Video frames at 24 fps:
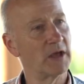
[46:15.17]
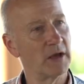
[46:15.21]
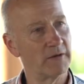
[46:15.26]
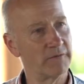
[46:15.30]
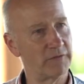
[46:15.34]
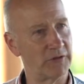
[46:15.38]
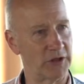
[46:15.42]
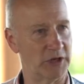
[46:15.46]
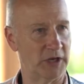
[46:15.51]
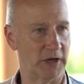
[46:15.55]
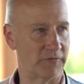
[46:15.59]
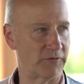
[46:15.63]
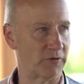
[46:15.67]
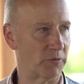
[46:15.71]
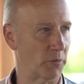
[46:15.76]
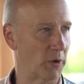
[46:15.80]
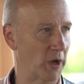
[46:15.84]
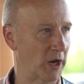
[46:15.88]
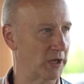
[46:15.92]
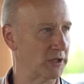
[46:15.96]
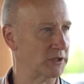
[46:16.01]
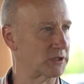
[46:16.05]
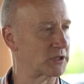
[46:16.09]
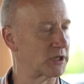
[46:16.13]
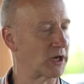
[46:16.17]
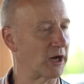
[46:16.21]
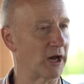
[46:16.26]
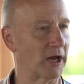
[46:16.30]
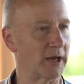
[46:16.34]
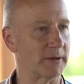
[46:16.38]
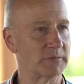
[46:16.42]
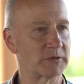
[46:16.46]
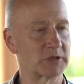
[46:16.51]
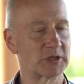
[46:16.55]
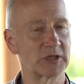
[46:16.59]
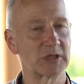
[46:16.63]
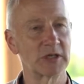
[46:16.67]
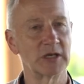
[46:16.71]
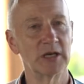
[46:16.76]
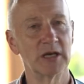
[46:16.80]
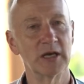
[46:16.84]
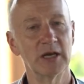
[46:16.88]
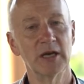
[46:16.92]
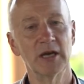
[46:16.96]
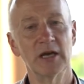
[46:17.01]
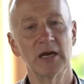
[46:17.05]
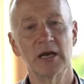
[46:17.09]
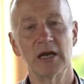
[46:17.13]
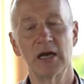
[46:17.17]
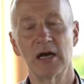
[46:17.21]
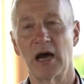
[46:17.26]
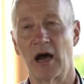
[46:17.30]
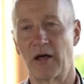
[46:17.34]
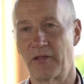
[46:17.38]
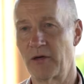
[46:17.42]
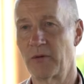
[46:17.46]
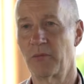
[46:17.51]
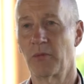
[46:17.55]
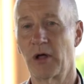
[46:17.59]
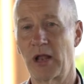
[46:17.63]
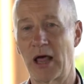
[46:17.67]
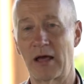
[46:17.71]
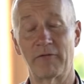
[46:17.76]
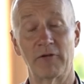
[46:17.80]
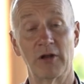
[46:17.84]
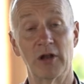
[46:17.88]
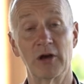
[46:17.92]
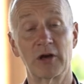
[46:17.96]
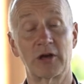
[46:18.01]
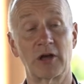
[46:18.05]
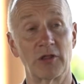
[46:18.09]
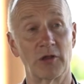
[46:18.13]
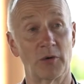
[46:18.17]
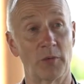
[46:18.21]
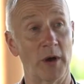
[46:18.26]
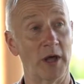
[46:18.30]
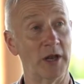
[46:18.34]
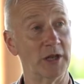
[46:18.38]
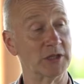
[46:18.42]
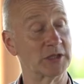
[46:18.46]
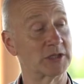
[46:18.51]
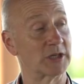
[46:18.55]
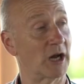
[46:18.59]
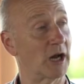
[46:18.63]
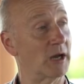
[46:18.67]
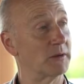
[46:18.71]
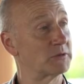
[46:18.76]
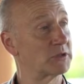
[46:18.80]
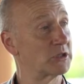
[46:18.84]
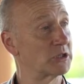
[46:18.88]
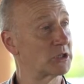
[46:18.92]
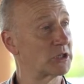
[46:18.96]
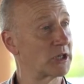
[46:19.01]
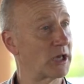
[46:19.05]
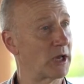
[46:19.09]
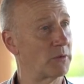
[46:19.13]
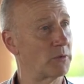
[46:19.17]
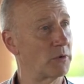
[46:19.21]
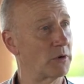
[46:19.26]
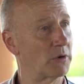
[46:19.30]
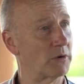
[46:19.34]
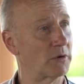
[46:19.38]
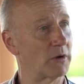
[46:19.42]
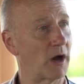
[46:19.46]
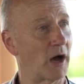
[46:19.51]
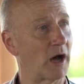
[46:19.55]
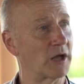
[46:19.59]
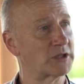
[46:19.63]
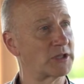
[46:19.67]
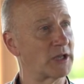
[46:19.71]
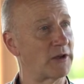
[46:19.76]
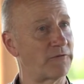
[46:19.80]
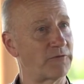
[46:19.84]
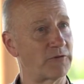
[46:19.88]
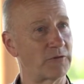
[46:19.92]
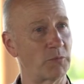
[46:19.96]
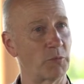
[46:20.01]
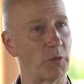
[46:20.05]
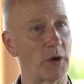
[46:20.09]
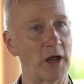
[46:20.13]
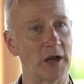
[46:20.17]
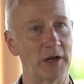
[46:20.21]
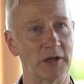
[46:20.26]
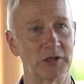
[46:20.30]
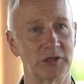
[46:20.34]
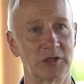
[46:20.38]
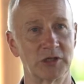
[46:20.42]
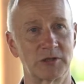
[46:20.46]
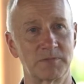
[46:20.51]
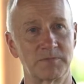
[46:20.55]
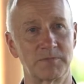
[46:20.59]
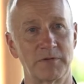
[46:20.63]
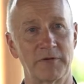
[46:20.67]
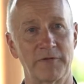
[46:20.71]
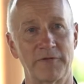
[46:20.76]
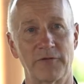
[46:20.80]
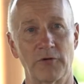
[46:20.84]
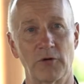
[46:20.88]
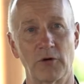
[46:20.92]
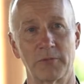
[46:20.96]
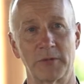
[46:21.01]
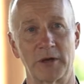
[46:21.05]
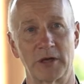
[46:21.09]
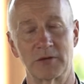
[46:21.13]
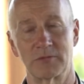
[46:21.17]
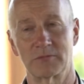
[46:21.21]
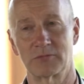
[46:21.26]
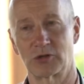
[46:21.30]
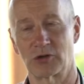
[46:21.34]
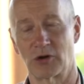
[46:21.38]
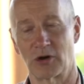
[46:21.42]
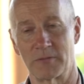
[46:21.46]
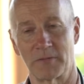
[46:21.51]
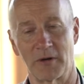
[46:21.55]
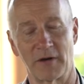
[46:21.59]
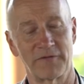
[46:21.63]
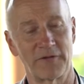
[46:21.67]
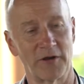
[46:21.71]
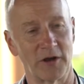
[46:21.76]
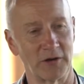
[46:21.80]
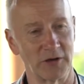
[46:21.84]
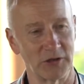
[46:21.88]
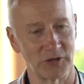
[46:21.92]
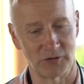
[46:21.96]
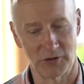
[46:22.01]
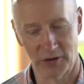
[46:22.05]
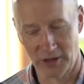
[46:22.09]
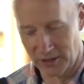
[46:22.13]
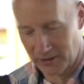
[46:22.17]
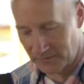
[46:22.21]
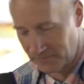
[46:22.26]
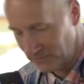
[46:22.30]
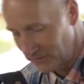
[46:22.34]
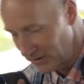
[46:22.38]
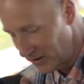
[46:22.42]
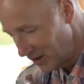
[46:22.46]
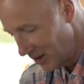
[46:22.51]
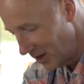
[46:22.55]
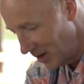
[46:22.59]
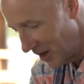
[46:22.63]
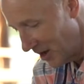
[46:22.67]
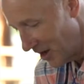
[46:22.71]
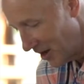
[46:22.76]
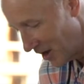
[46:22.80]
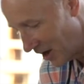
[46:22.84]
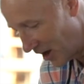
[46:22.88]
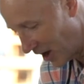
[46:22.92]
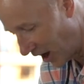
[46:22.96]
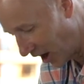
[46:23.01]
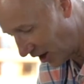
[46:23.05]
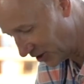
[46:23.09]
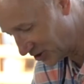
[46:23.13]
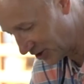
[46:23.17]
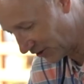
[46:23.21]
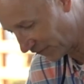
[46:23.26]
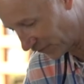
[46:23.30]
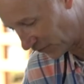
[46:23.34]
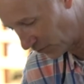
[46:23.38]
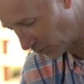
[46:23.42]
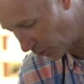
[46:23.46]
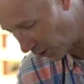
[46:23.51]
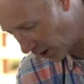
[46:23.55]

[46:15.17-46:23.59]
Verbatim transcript: for the different wetland types. And then we'll have a look at the wetland types and say, well, are different wetlands performing, sorry, my phone is ringing, are different